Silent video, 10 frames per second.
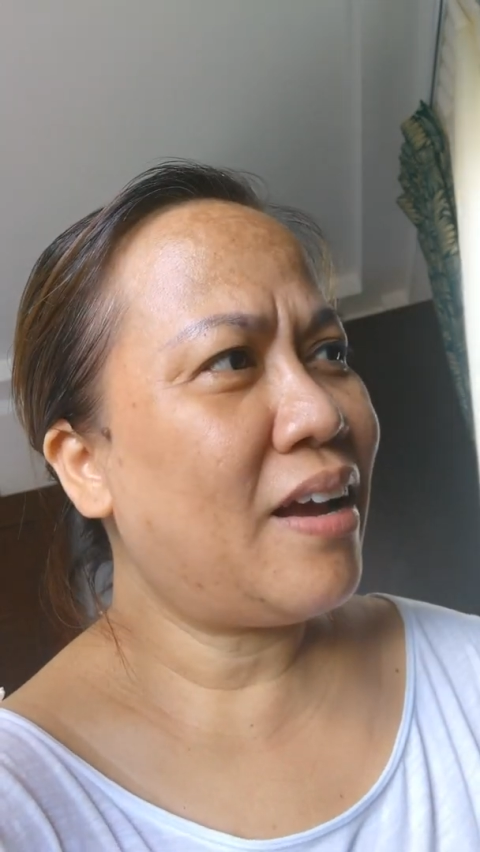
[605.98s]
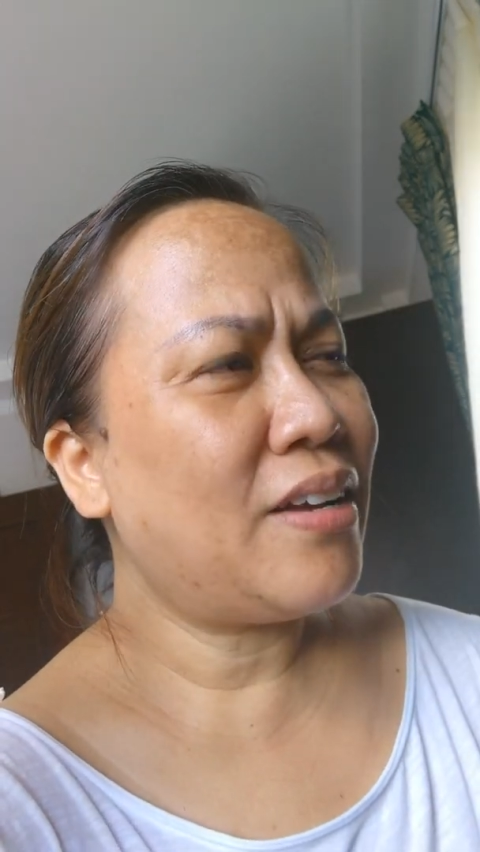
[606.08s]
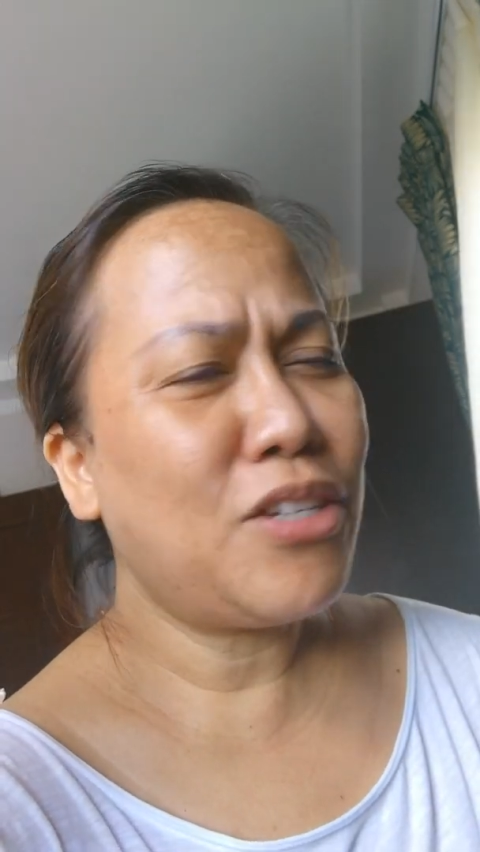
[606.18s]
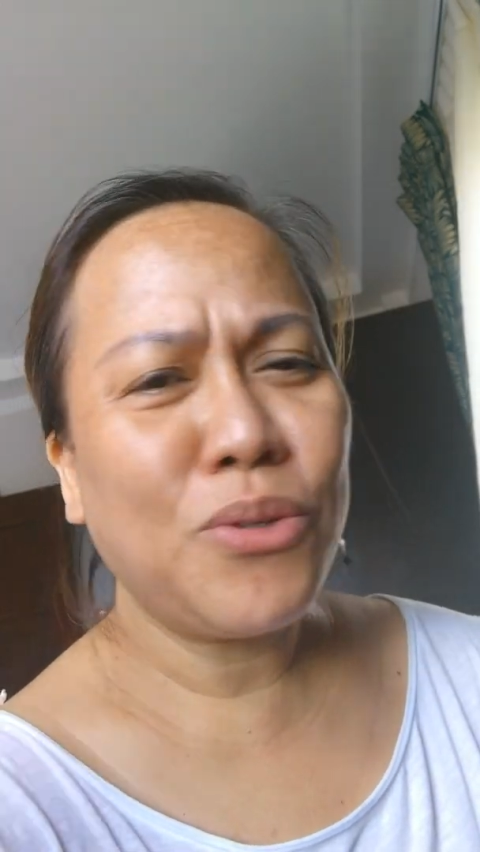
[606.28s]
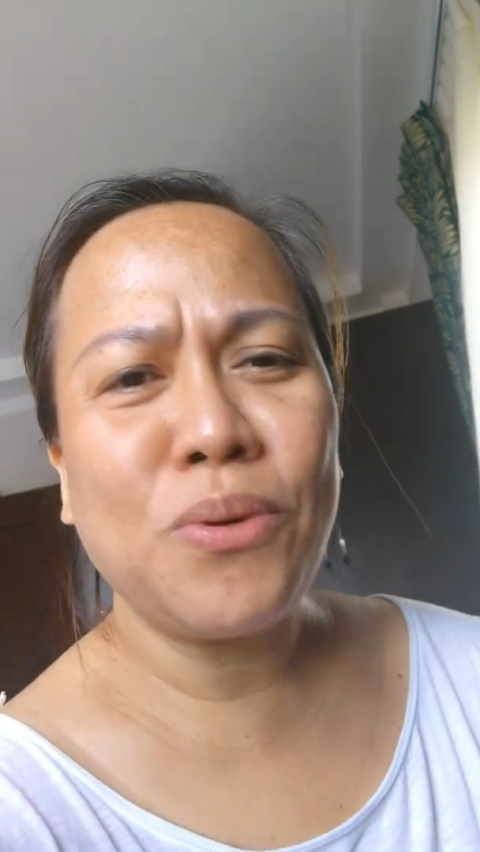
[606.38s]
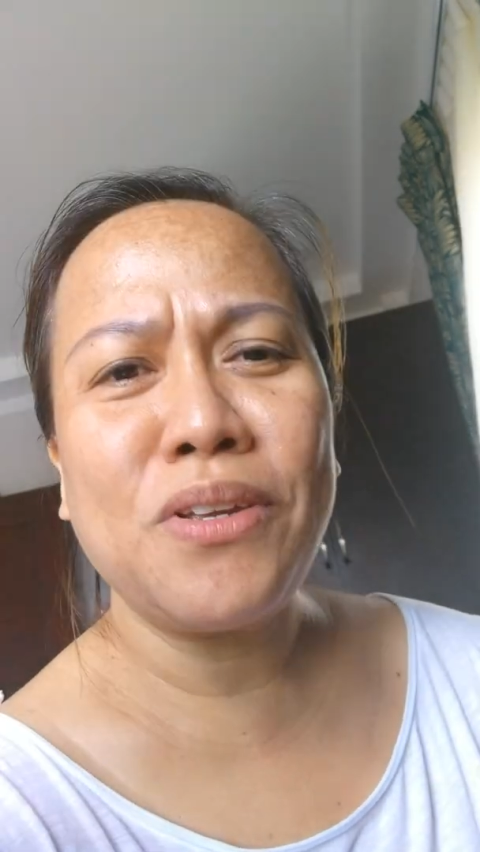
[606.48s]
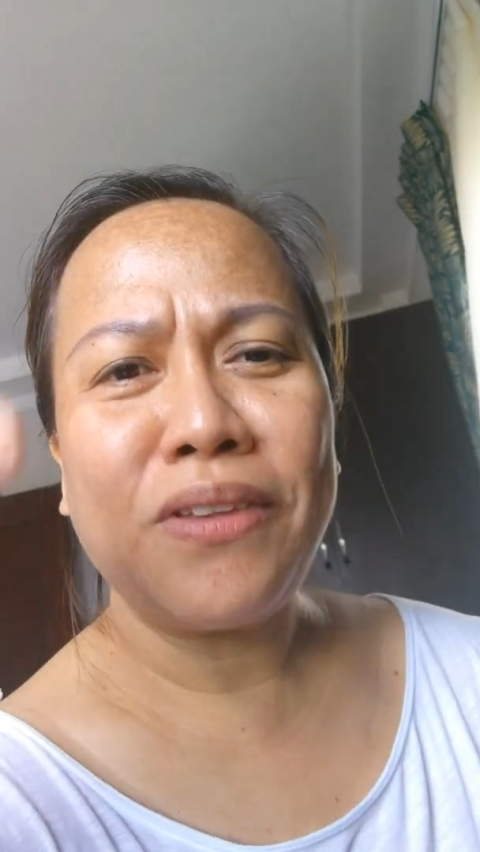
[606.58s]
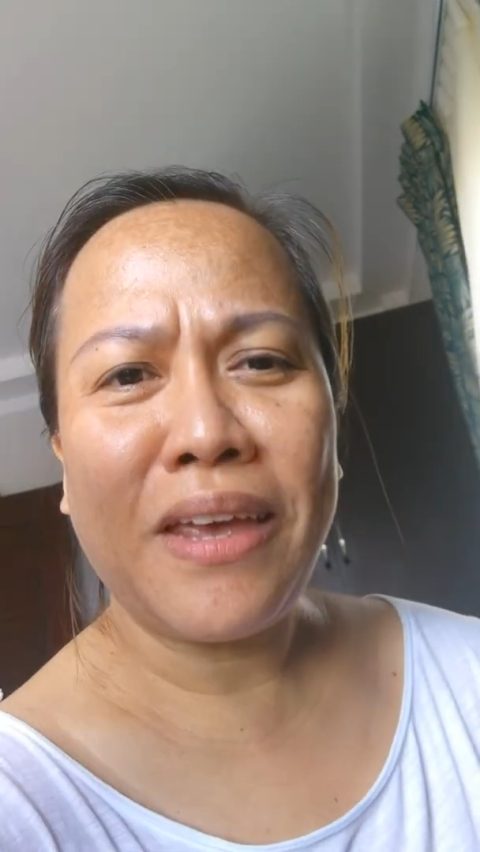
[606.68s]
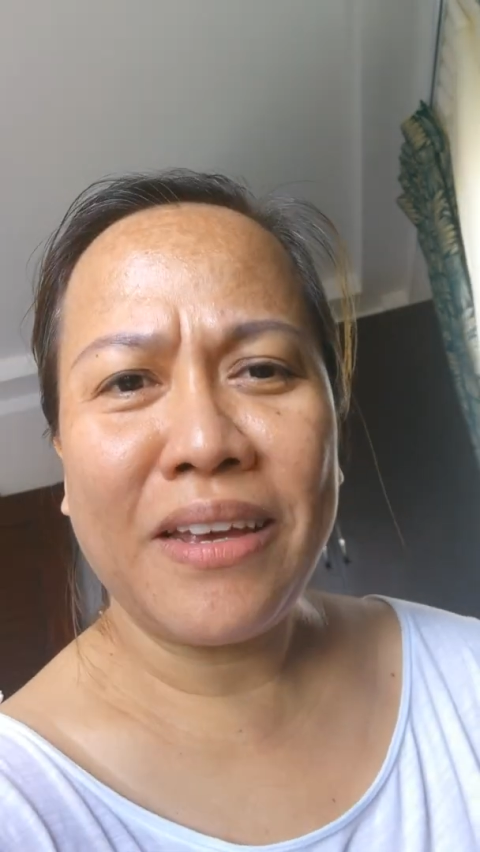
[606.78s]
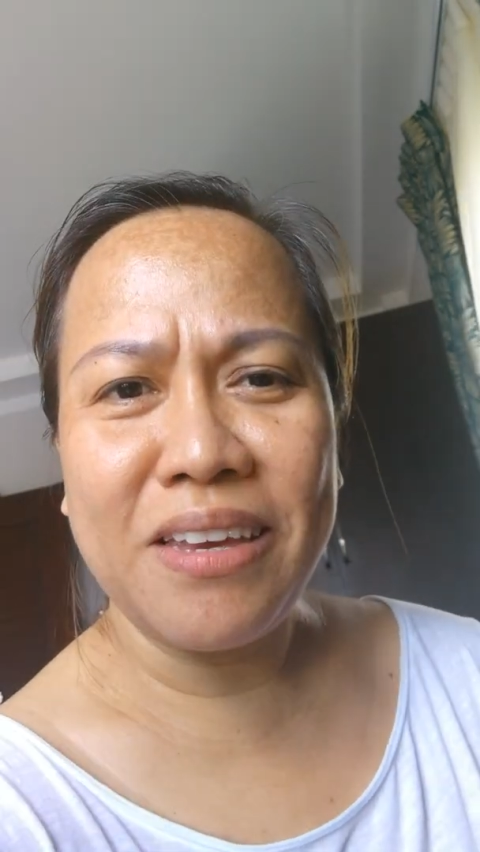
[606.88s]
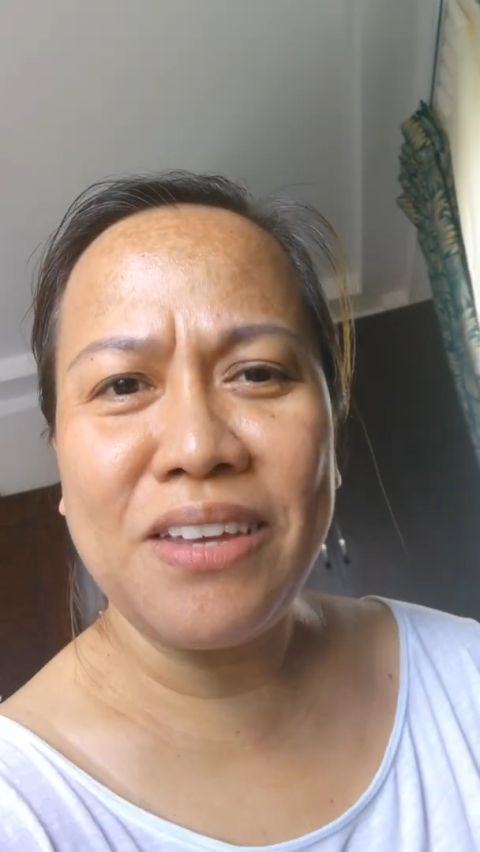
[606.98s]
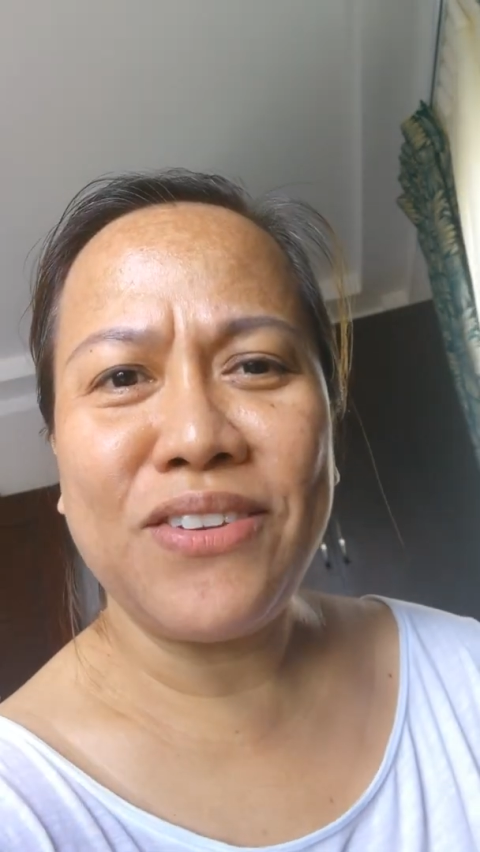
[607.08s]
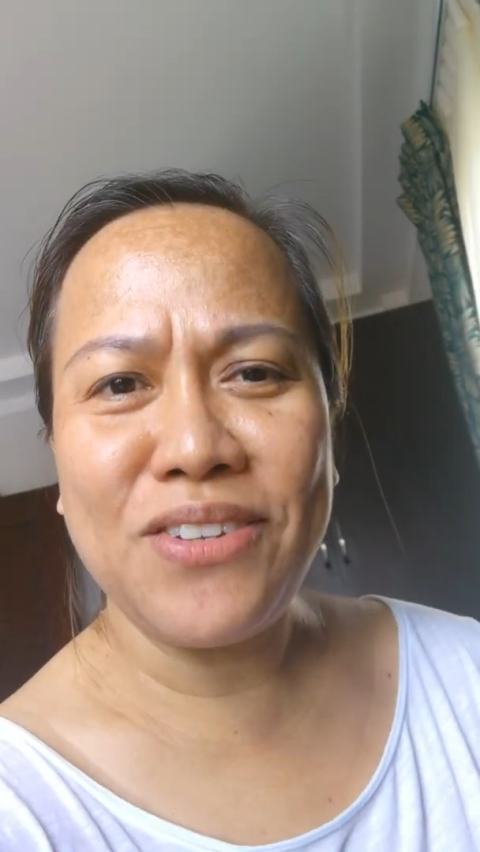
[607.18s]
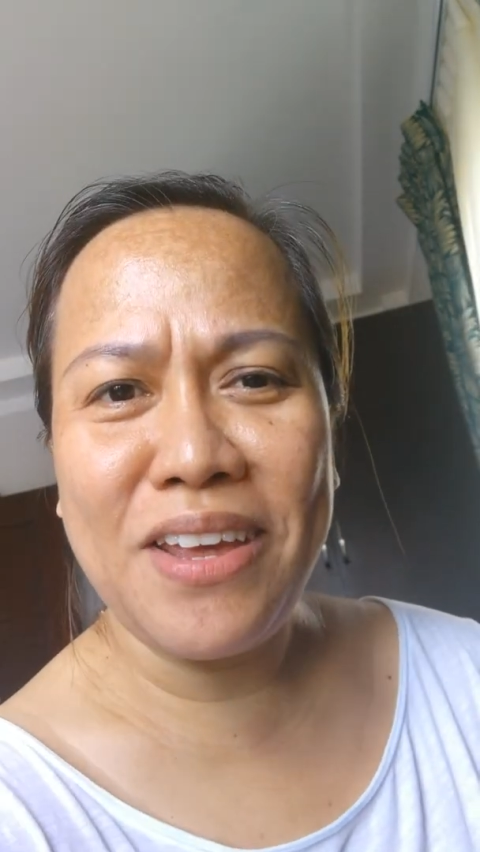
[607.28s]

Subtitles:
I just want to take each